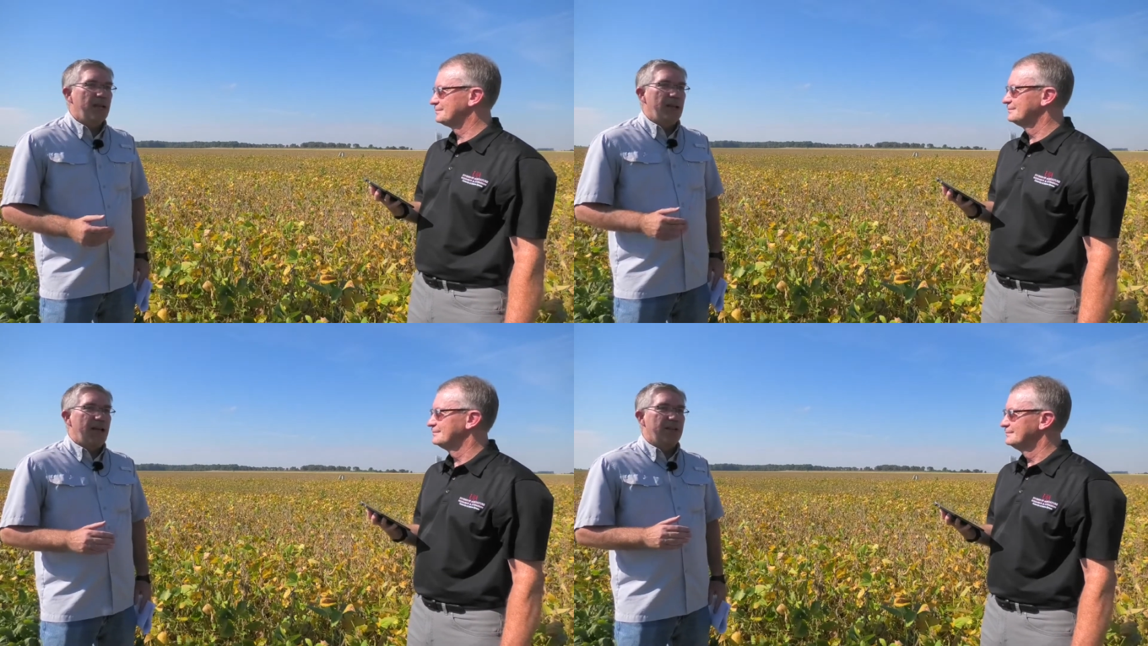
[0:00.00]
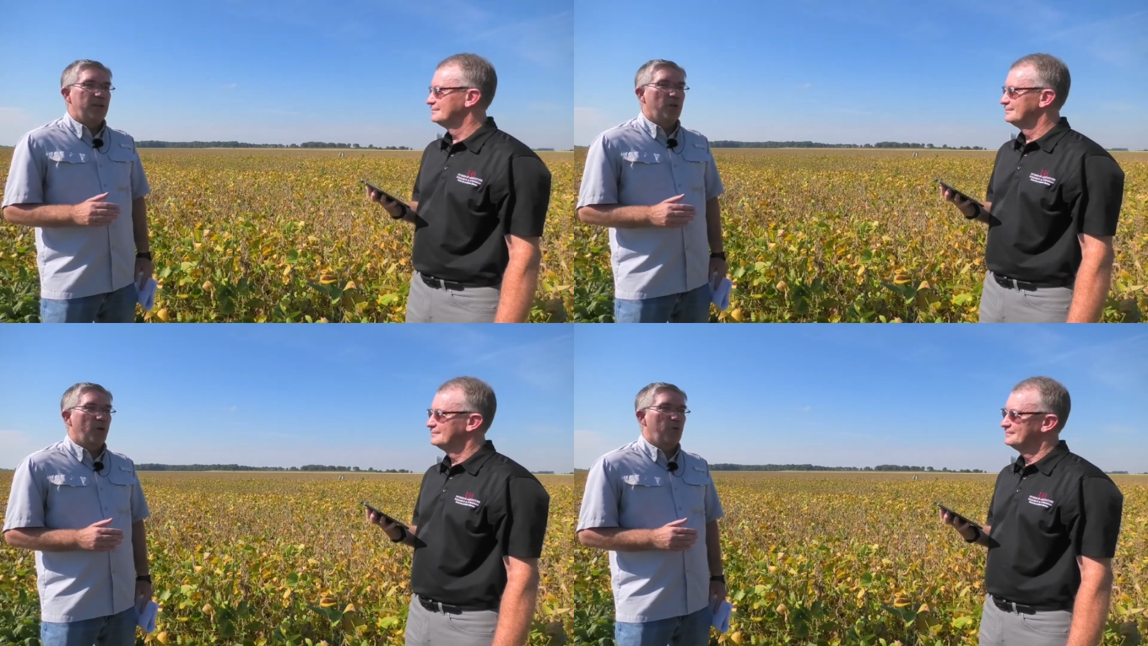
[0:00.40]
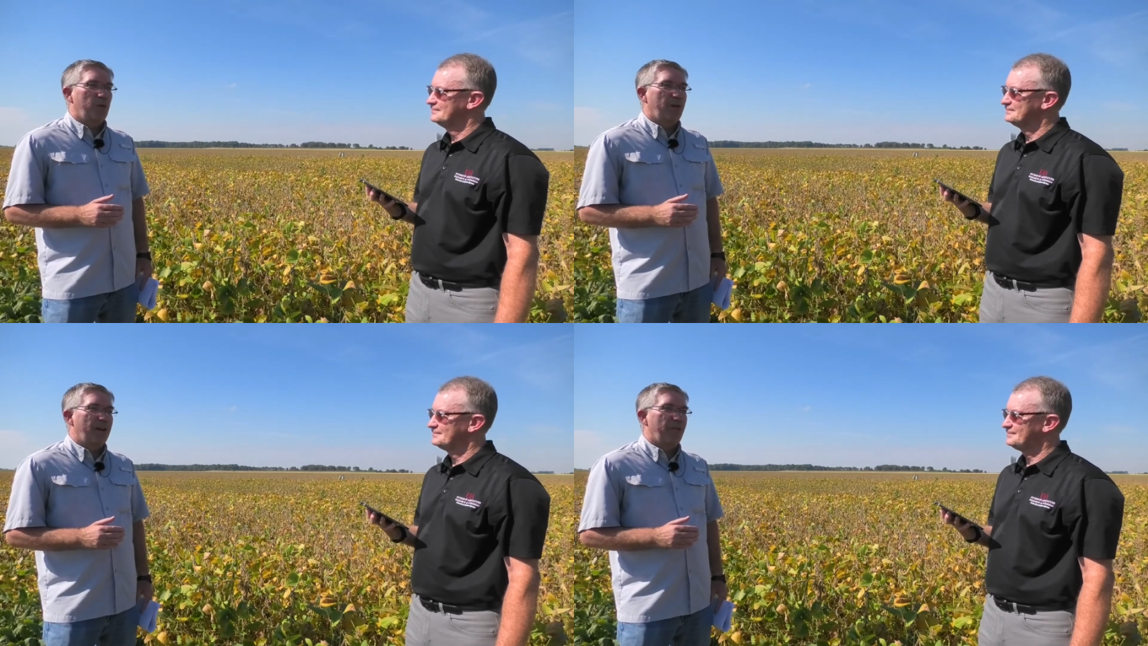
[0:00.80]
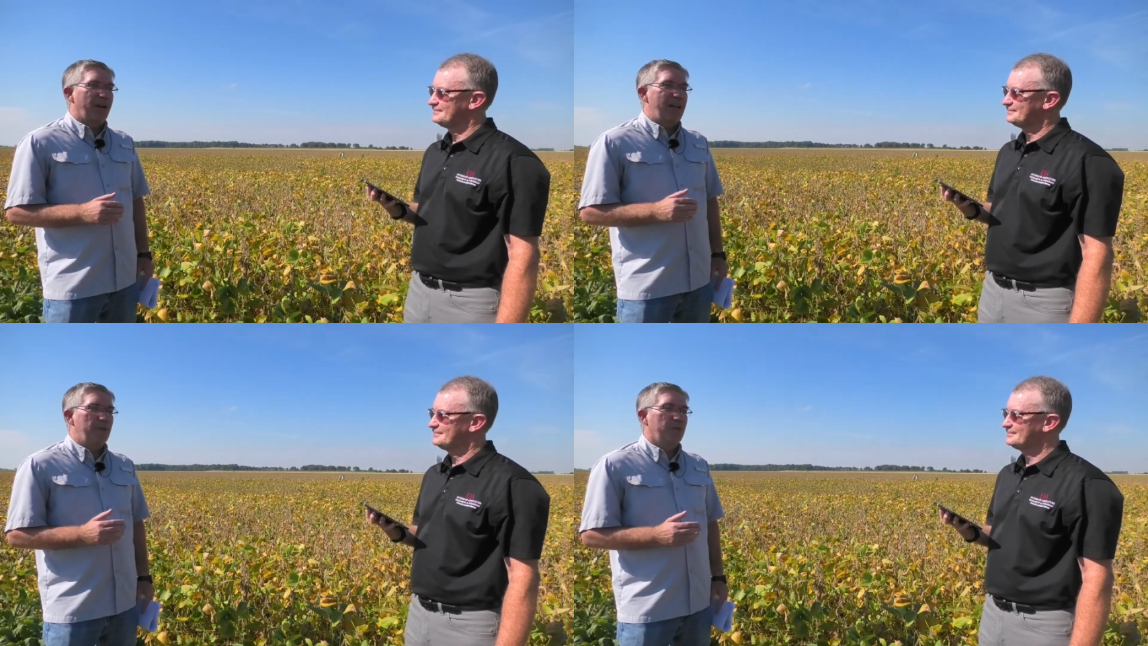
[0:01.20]
Speaker 1: and so we're
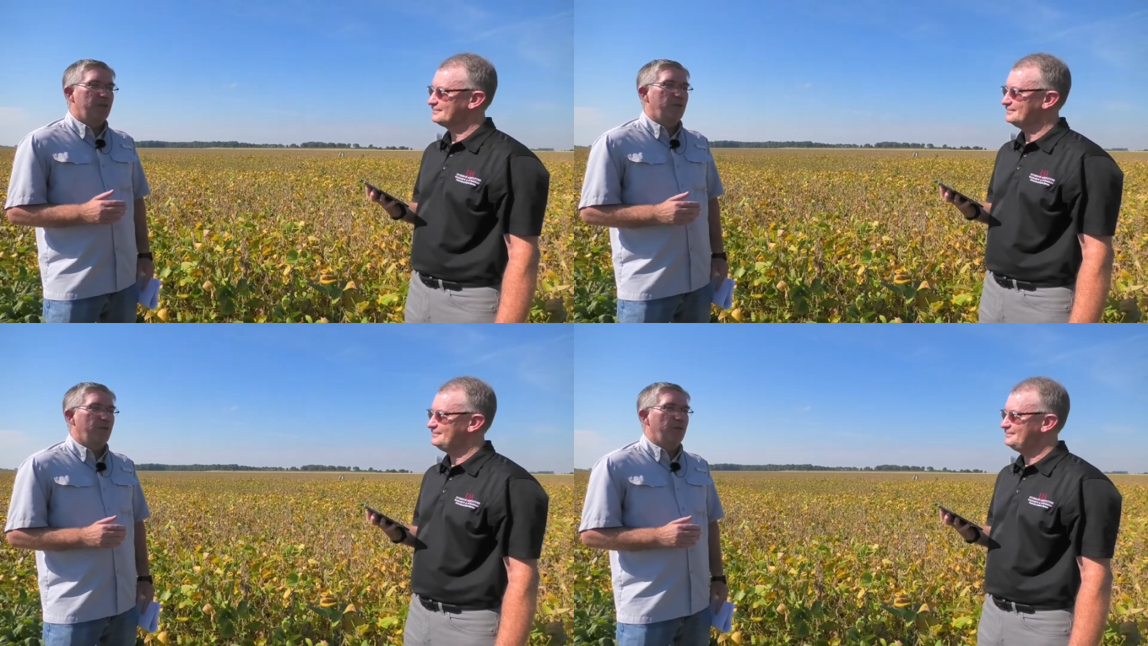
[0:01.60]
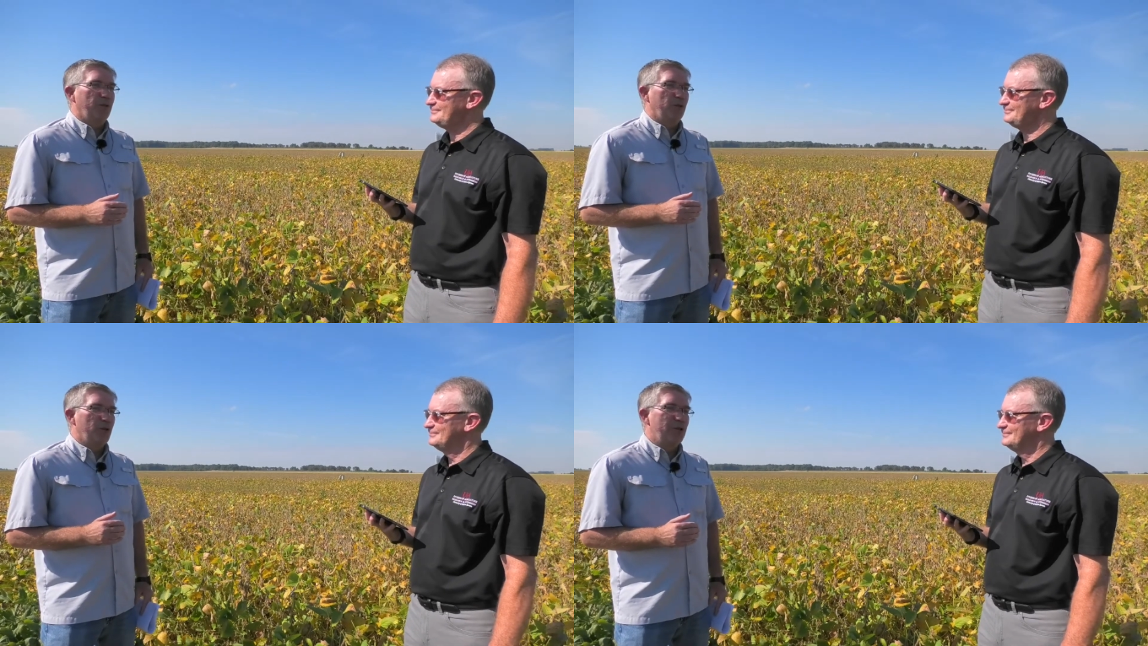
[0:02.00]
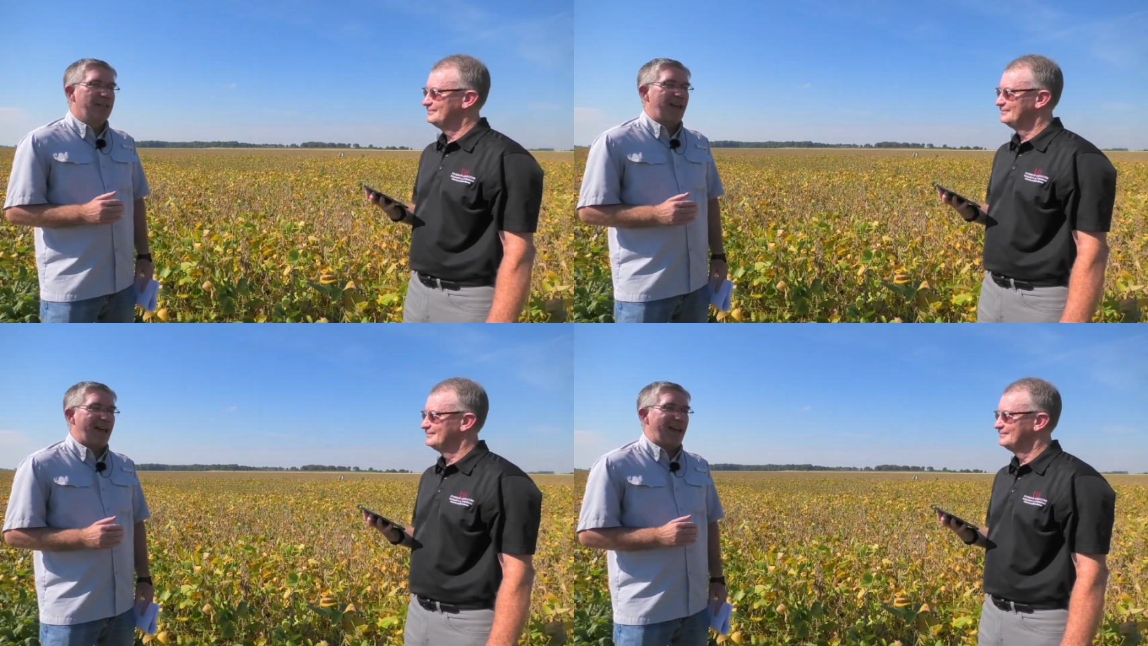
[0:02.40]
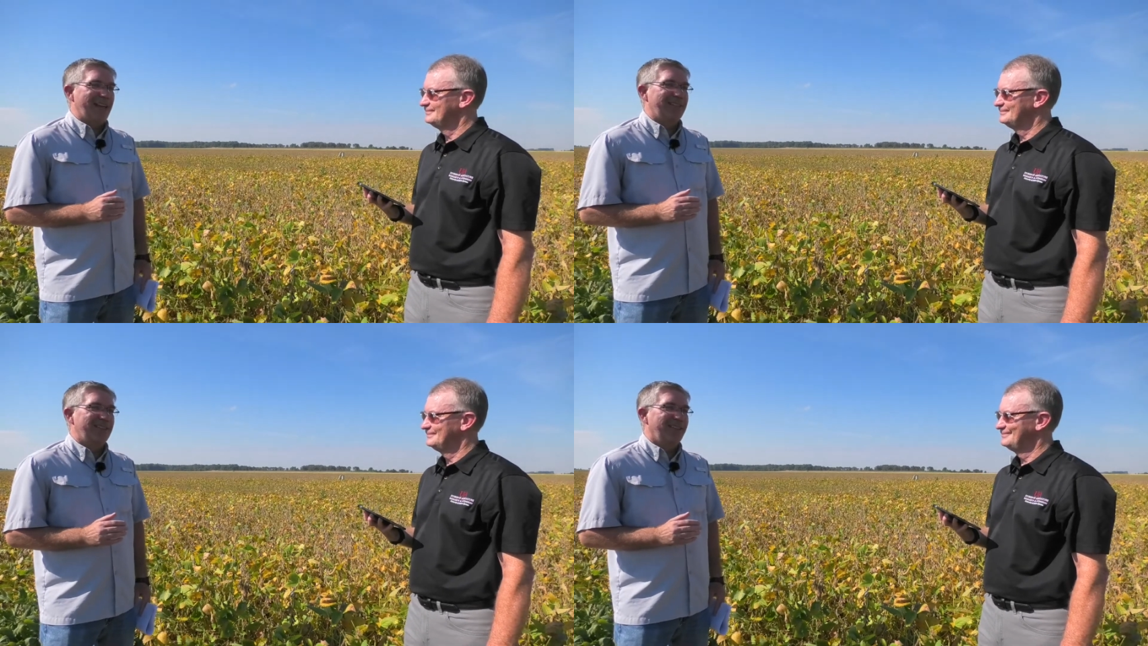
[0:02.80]
able to look at